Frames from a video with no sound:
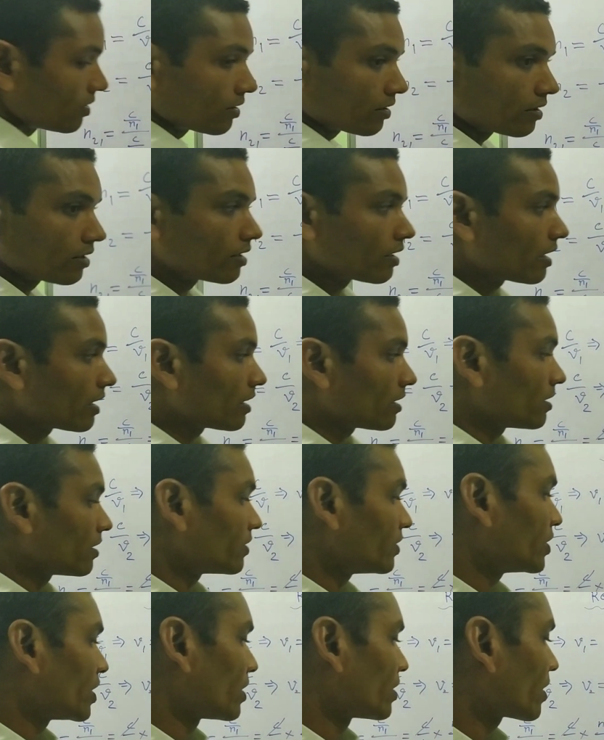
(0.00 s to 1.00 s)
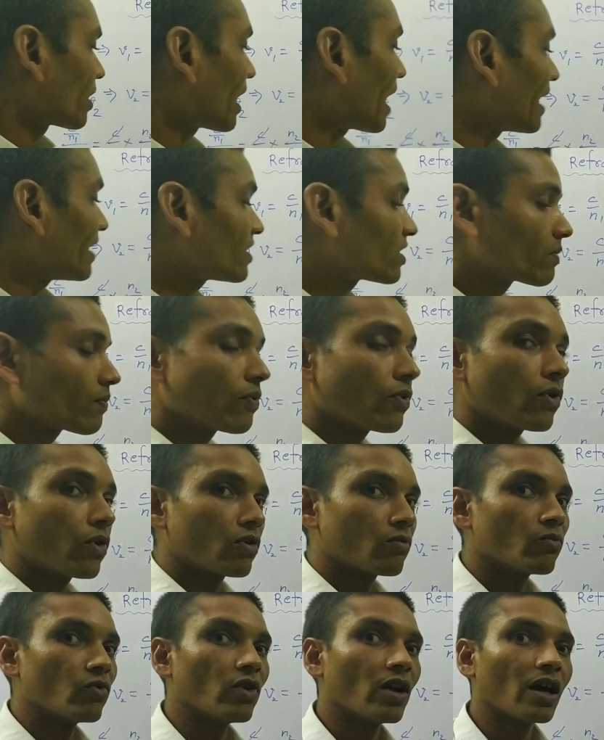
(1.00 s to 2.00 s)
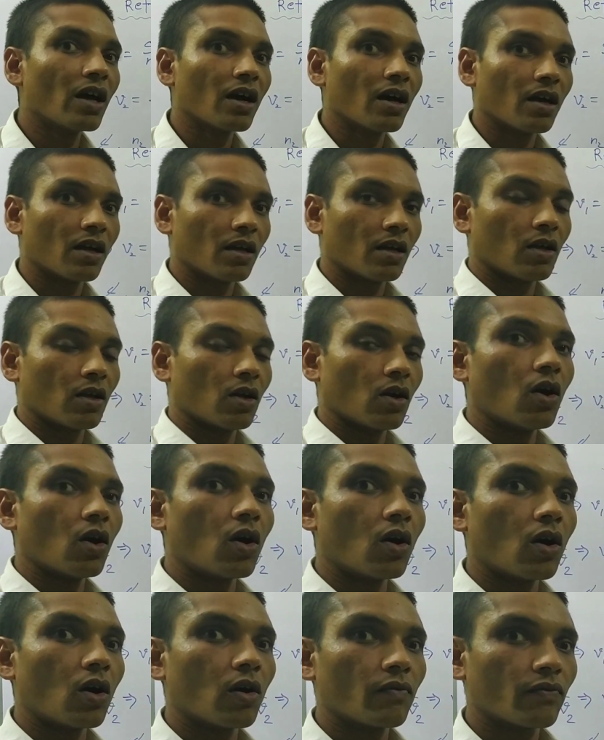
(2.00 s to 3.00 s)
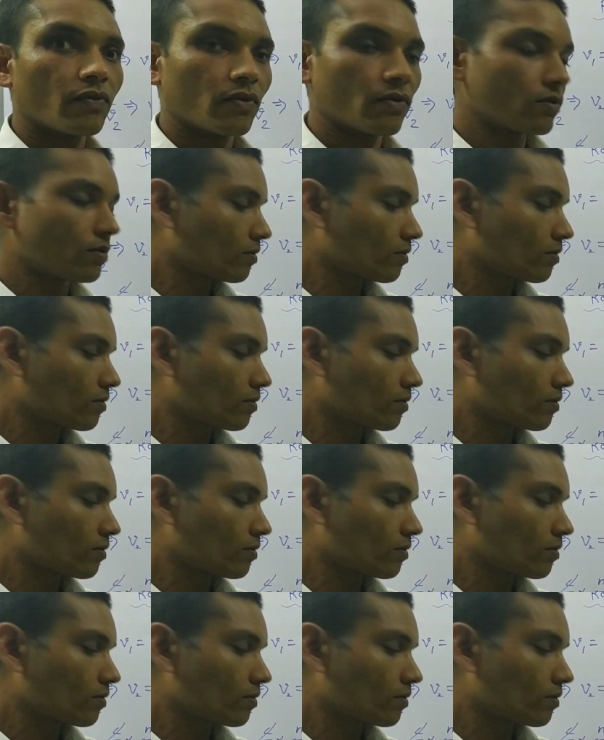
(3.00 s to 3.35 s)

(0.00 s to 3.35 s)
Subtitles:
the generalized formula of